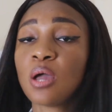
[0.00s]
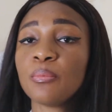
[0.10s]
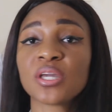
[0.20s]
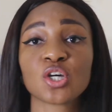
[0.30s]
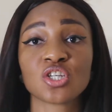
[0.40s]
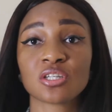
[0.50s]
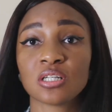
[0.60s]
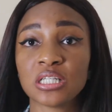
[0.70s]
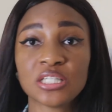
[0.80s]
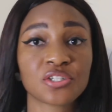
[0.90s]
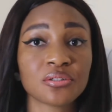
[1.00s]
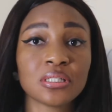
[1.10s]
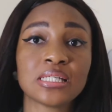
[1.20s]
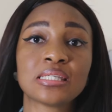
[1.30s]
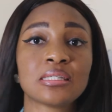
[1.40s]
because you're
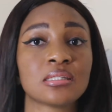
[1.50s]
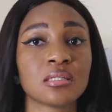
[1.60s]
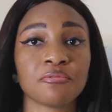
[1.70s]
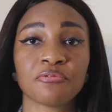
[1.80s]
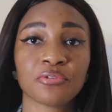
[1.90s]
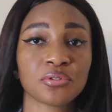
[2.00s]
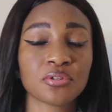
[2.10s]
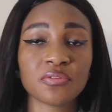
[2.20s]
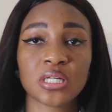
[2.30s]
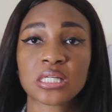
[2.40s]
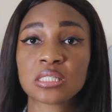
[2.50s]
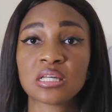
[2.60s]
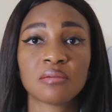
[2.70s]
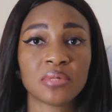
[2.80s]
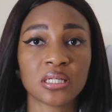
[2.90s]
literally sitting in front of an
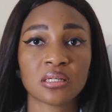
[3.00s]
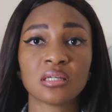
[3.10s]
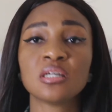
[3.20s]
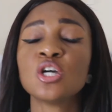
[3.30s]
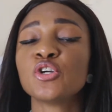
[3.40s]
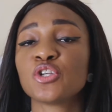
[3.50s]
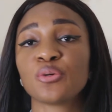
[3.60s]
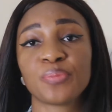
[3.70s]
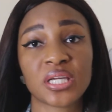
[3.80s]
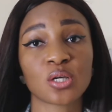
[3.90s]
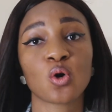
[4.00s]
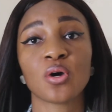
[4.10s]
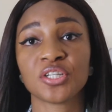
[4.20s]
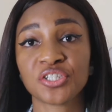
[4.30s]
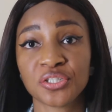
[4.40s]
examiner, you're being
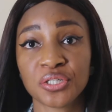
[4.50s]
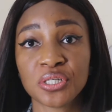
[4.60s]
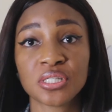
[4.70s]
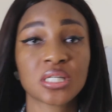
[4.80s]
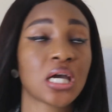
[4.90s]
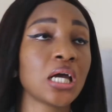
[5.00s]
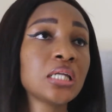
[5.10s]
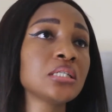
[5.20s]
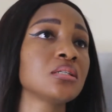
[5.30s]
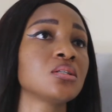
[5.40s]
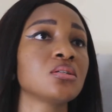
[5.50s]
questioned, and